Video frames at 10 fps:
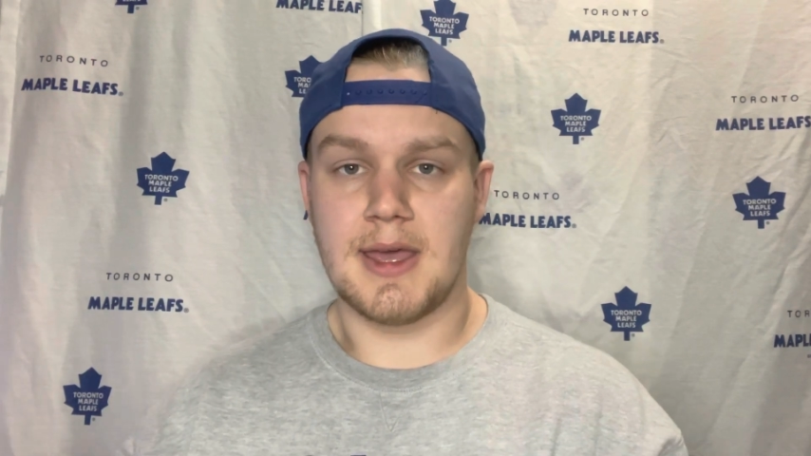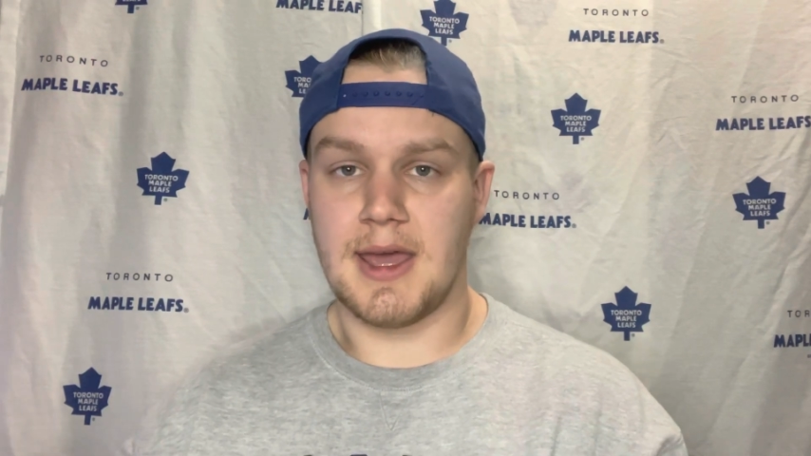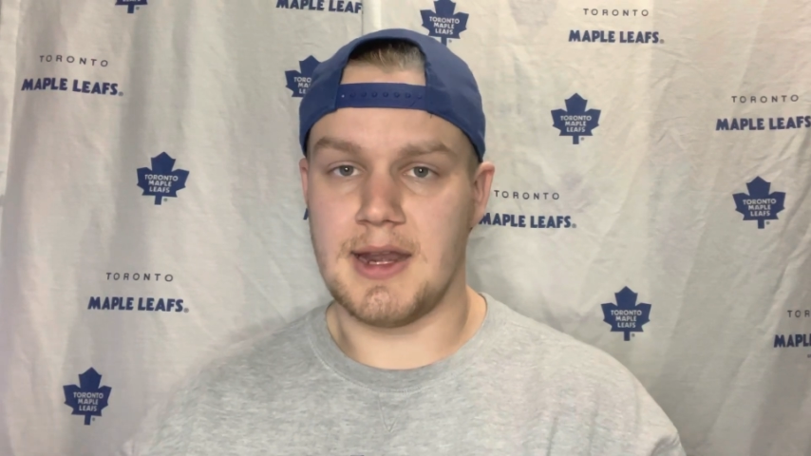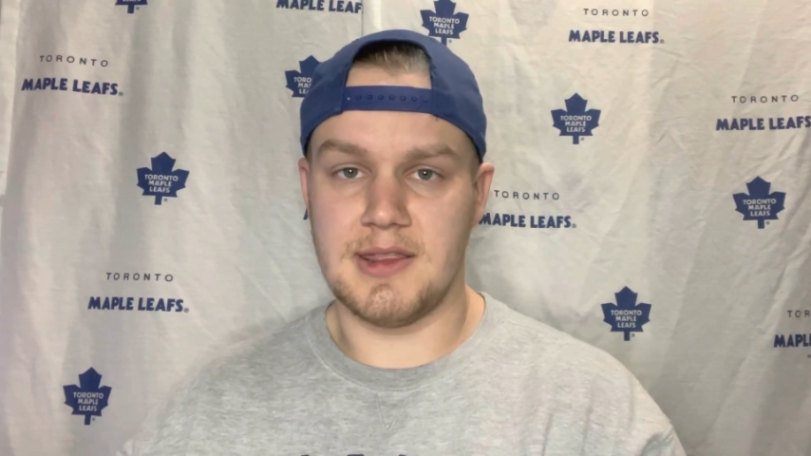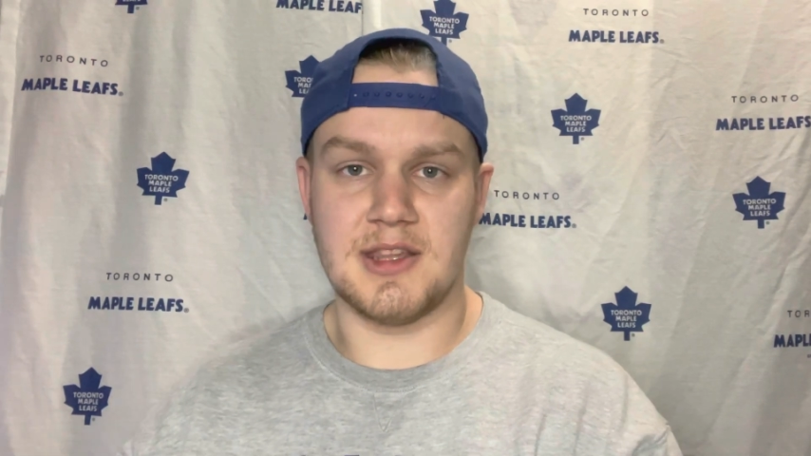
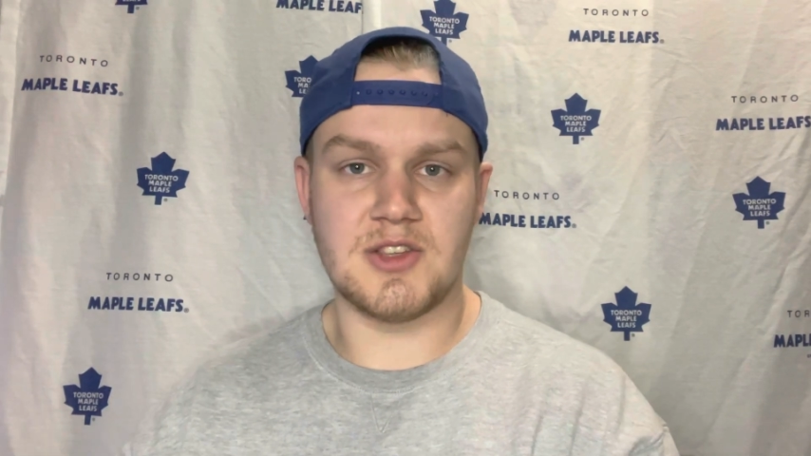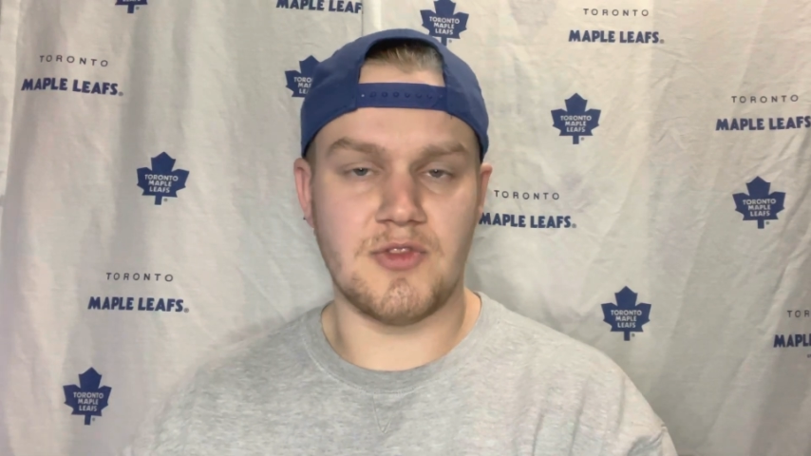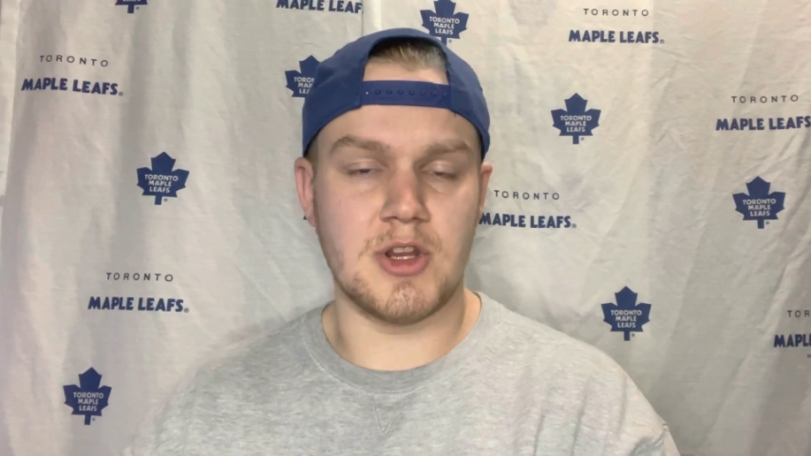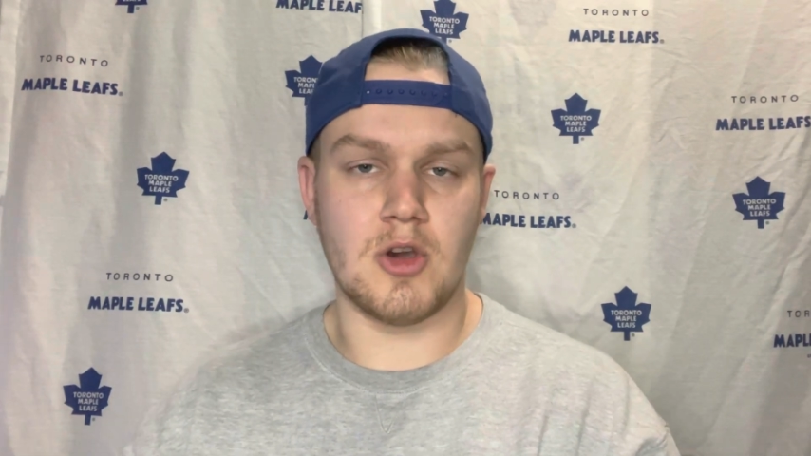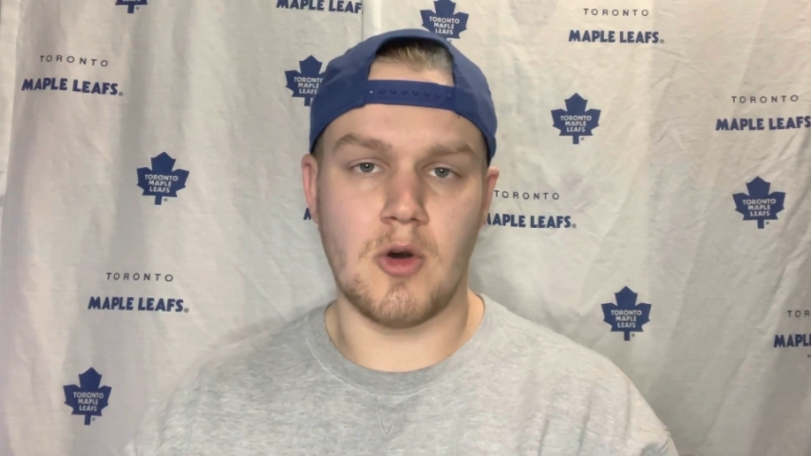and in this
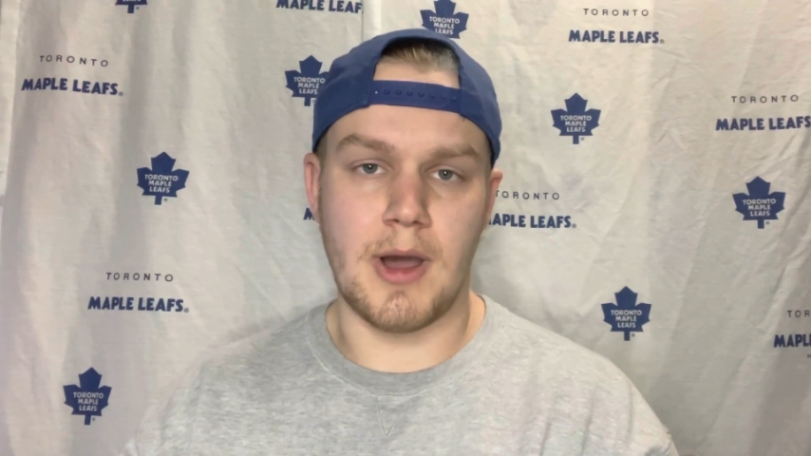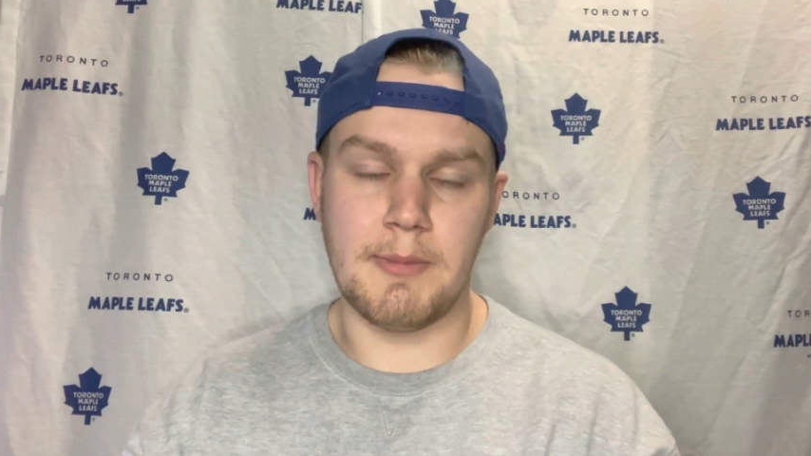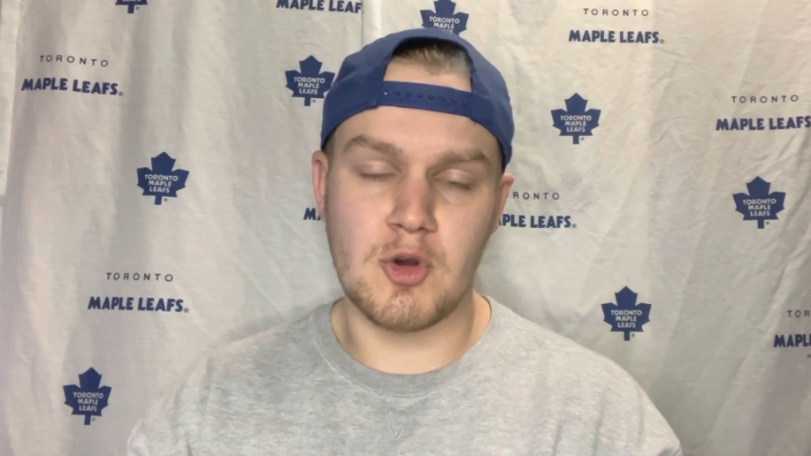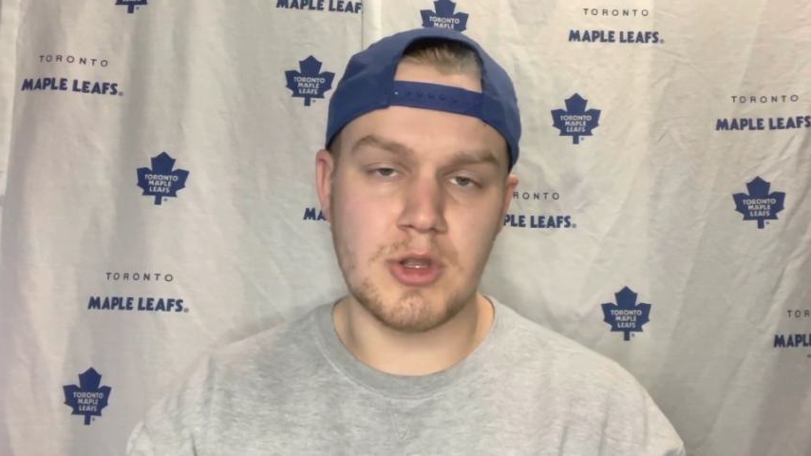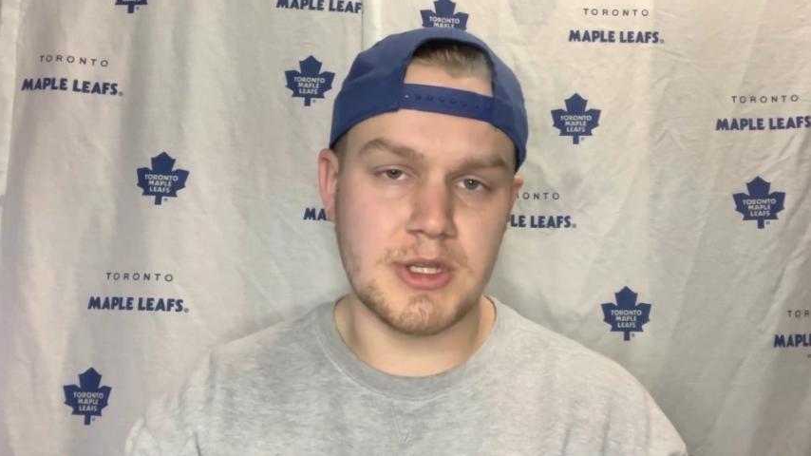video I'm
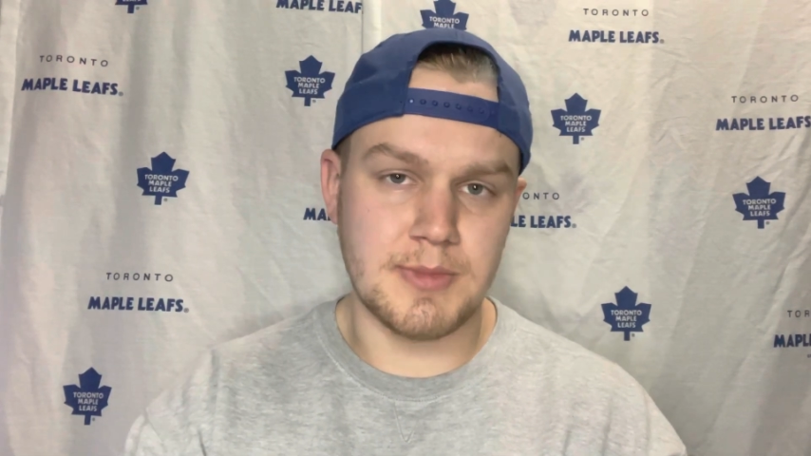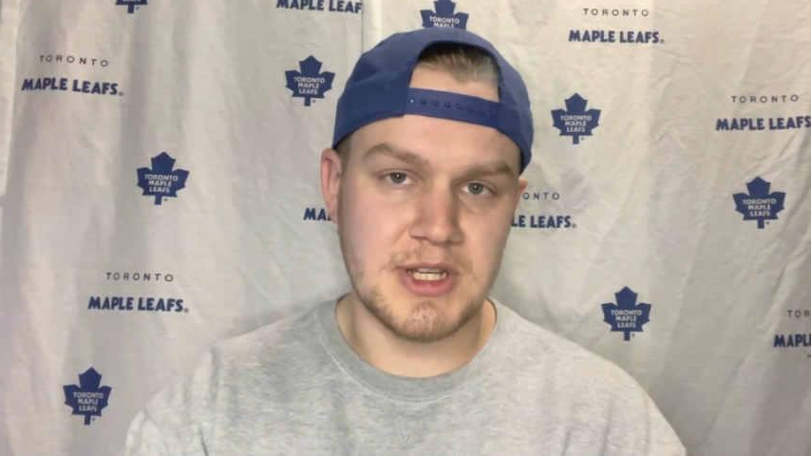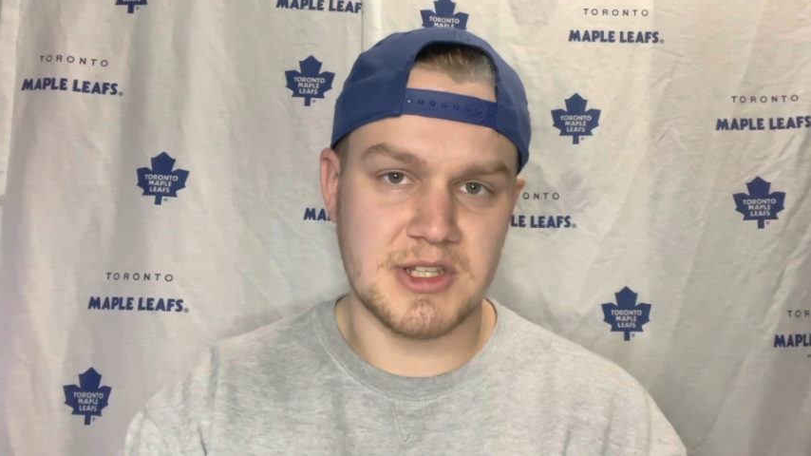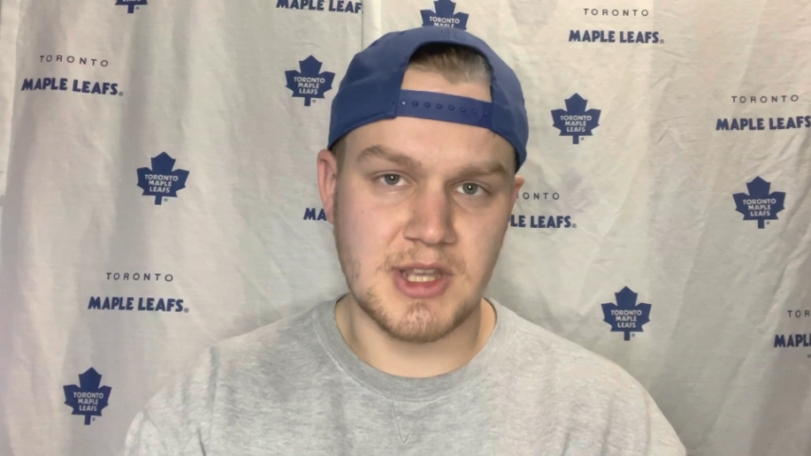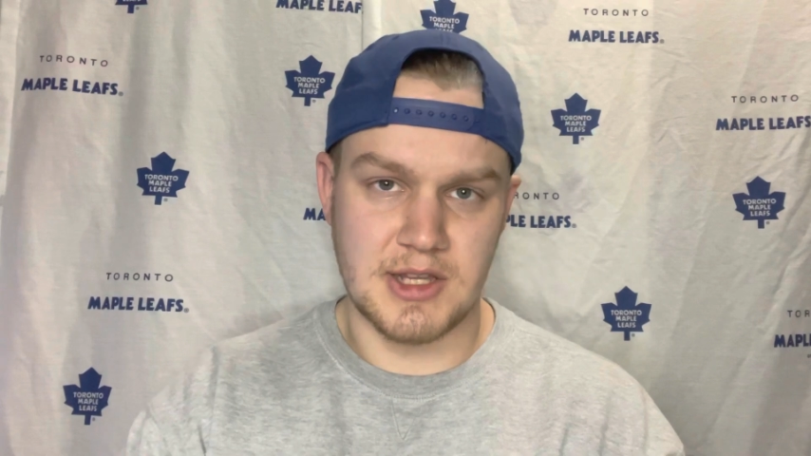going to be
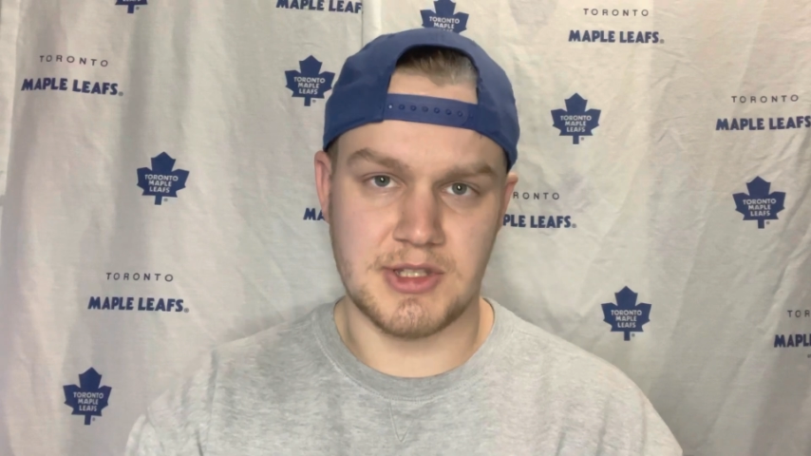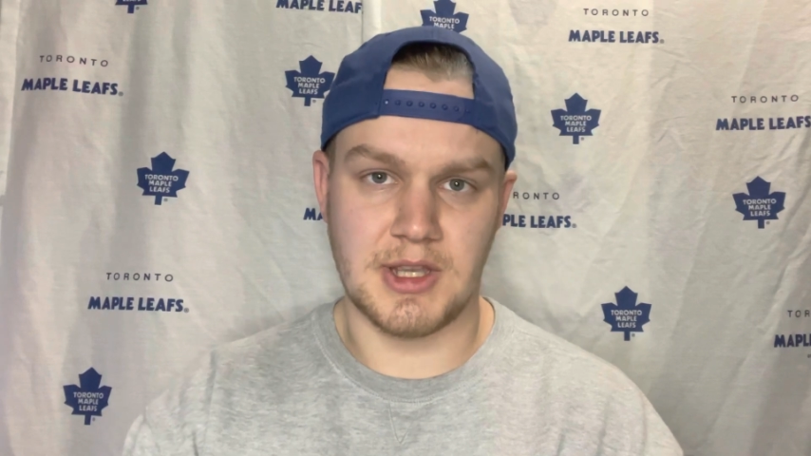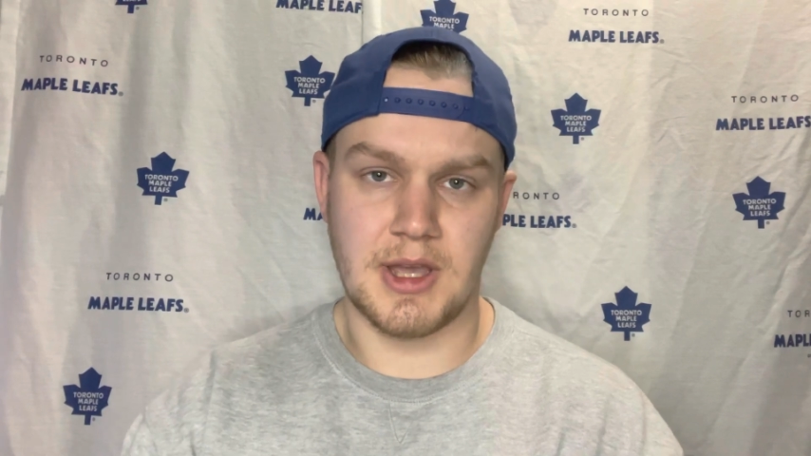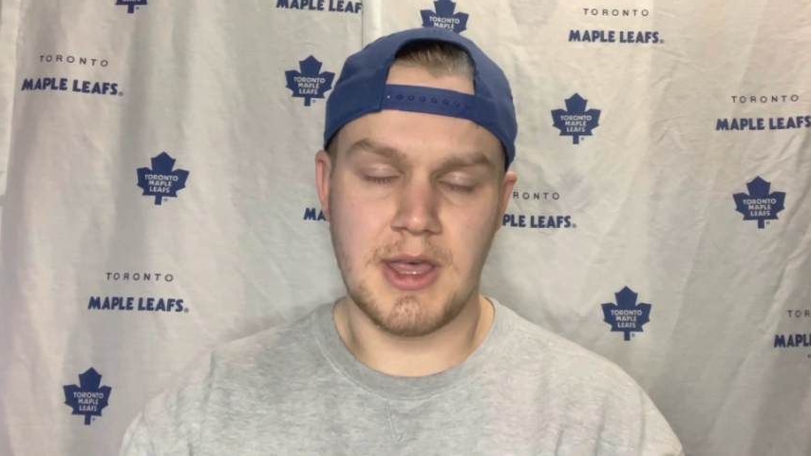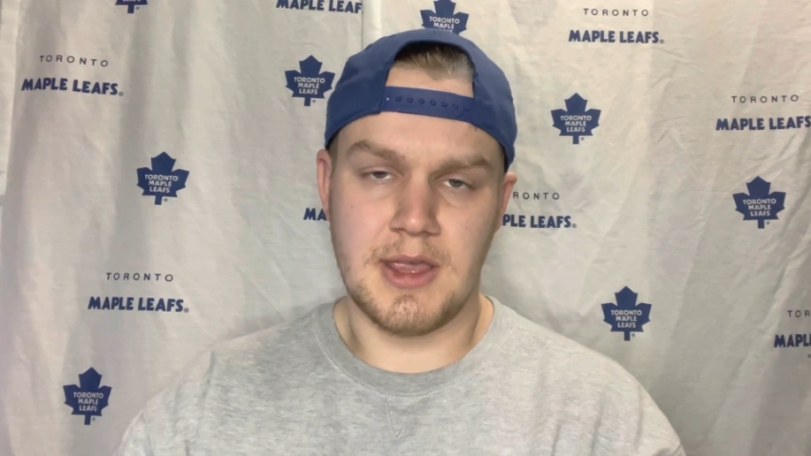discussing